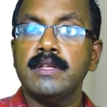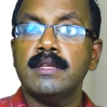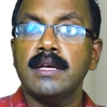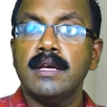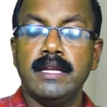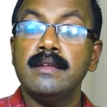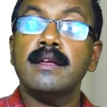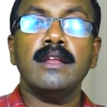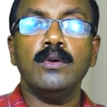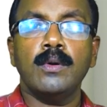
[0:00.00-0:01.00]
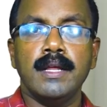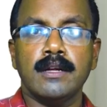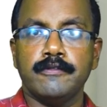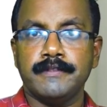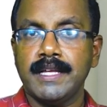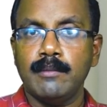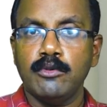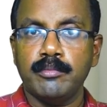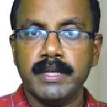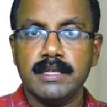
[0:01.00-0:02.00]
with internuclear
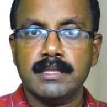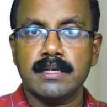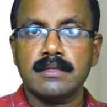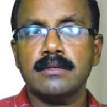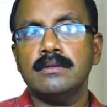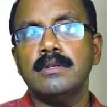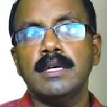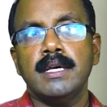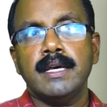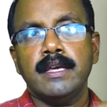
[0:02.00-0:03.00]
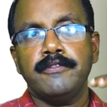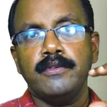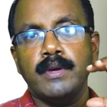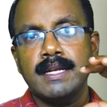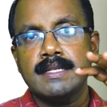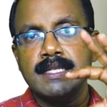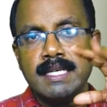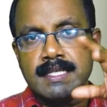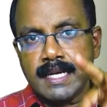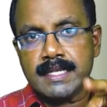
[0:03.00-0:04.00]
ophthalmoplegia. So if you get
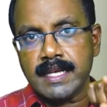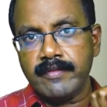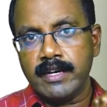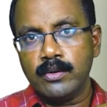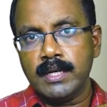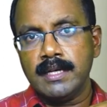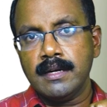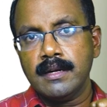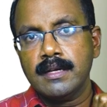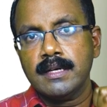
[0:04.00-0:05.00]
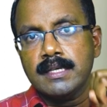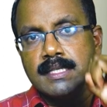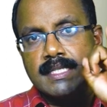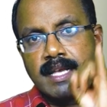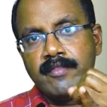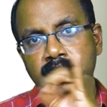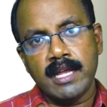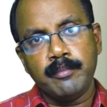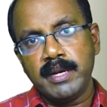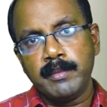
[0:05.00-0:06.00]
6 and 7 together, 7
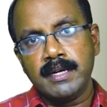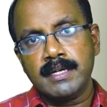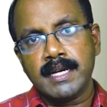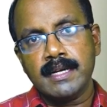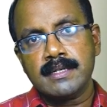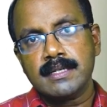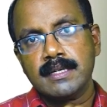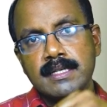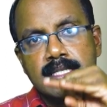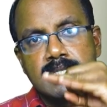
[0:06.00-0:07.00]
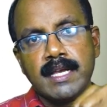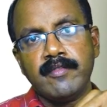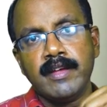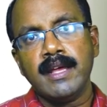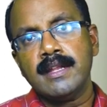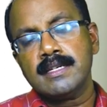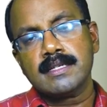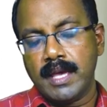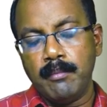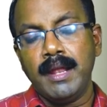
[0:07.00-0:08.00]
and pyramidal tract, 7 and
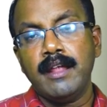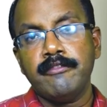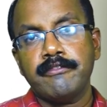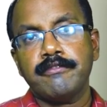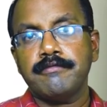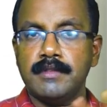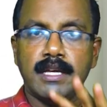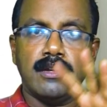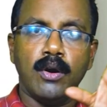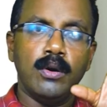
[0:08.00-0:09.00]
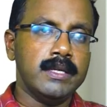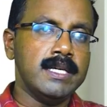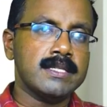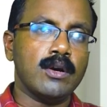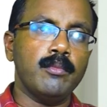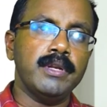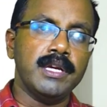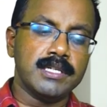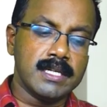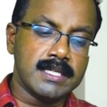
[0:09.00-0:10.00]
MLF, then all these
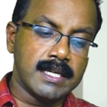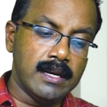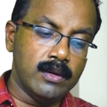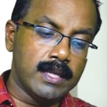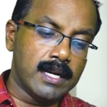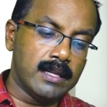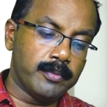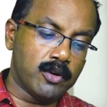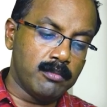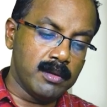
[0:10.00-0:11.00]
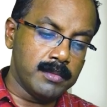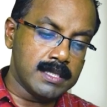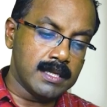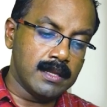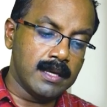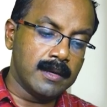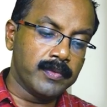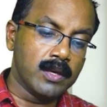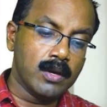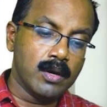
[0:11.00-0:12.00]
combinations tell you that the problem is in the
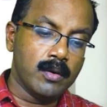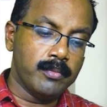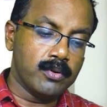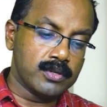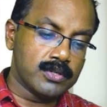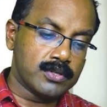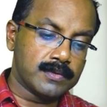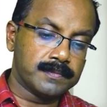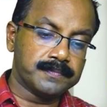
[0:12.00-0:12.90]
PONS.